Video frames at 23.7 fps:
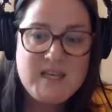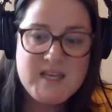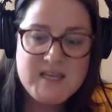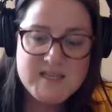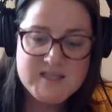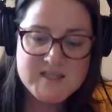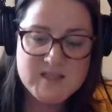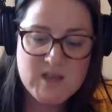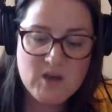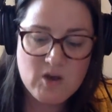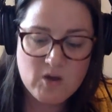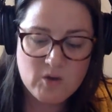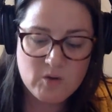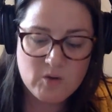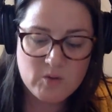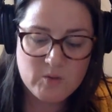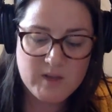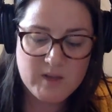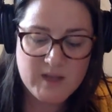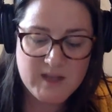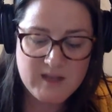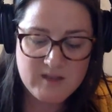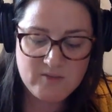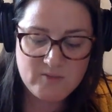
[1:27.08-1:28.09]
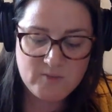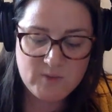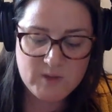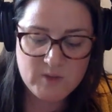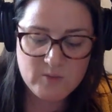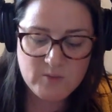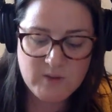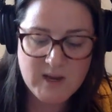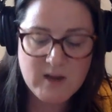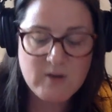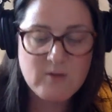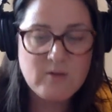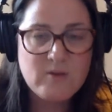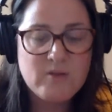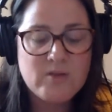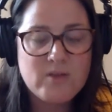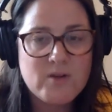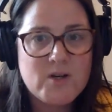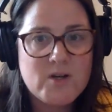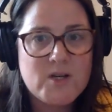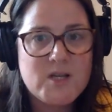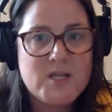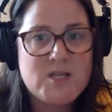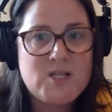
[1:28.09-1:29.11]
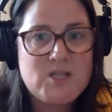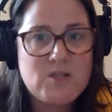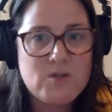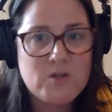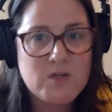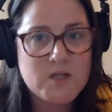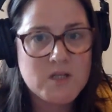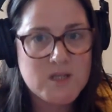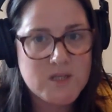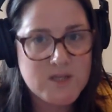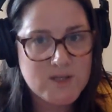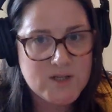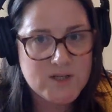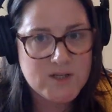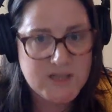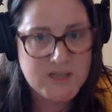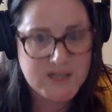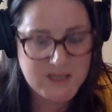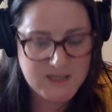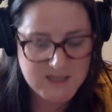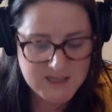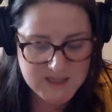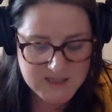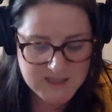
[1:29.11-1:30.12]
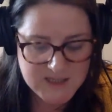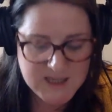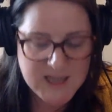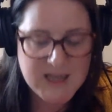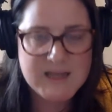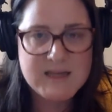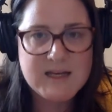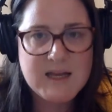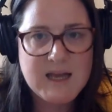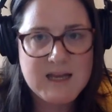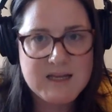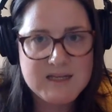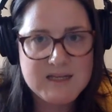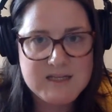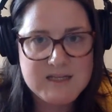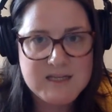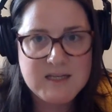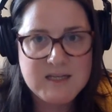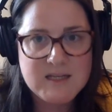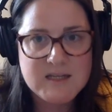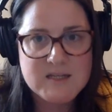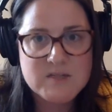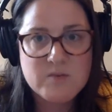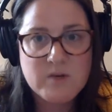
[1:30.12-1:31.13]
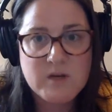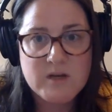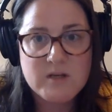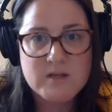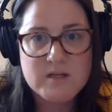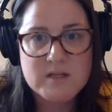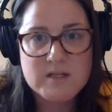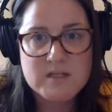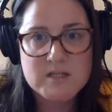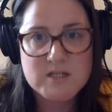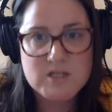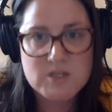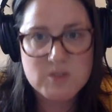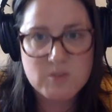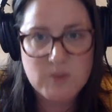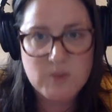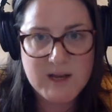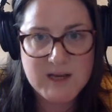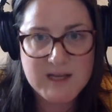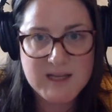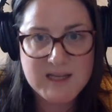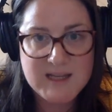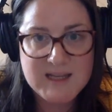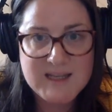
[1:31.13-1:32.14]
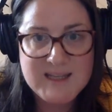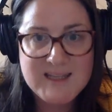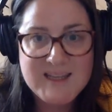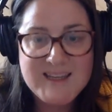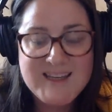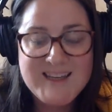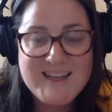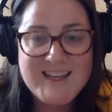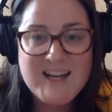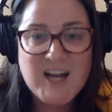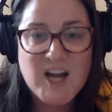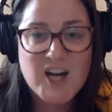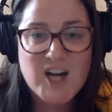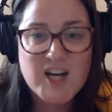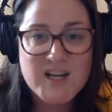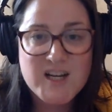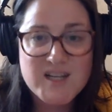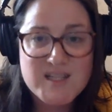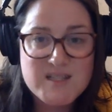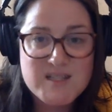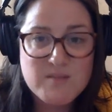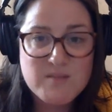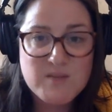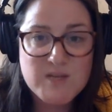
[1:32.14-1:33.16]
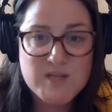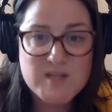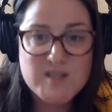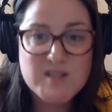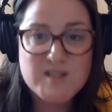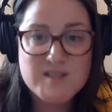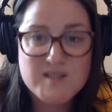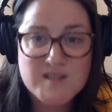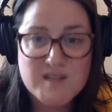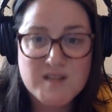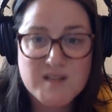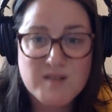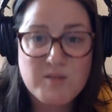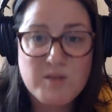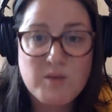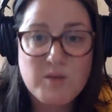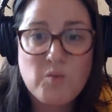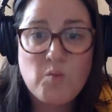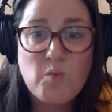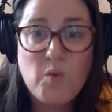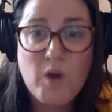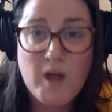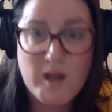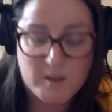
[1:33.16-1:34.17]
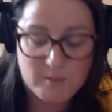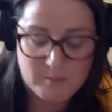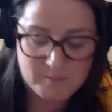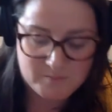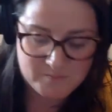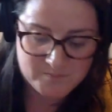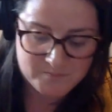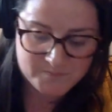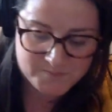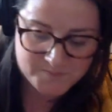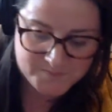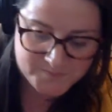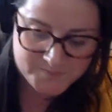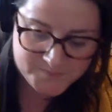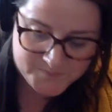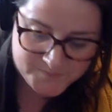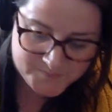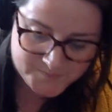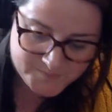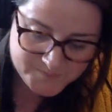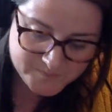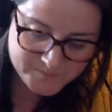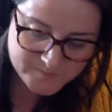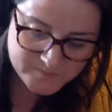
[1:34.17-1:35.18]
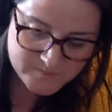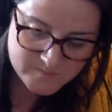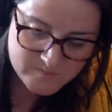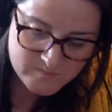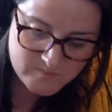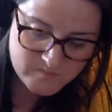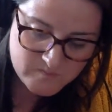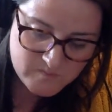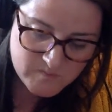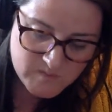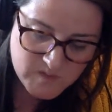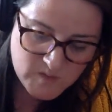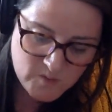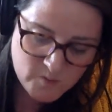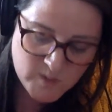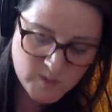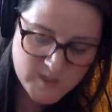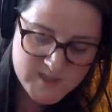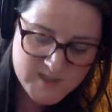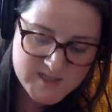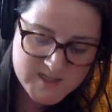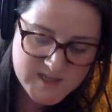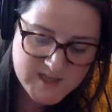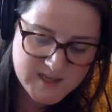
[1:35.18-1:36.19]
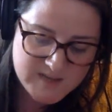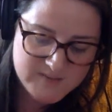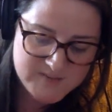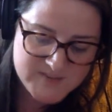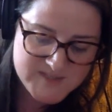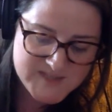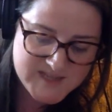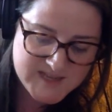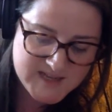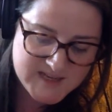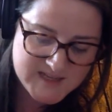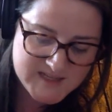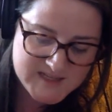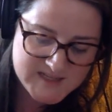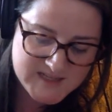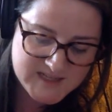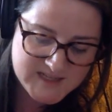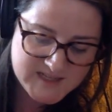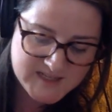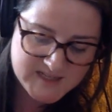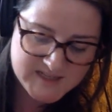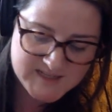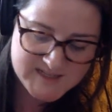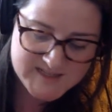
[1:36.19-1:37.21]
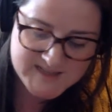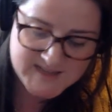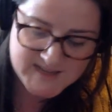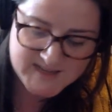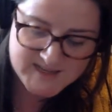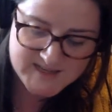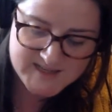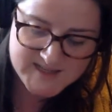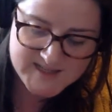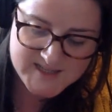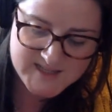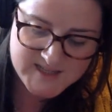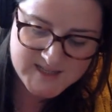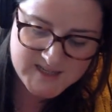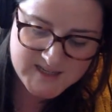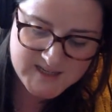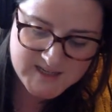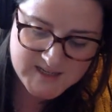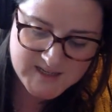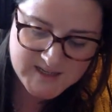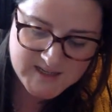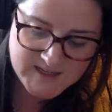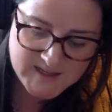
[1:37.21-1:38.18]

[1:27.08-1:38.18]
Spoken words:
So if we round 32 to 30 and 19 is rounded to 20, our estimation is going to be 1. 1 times 19 is 19.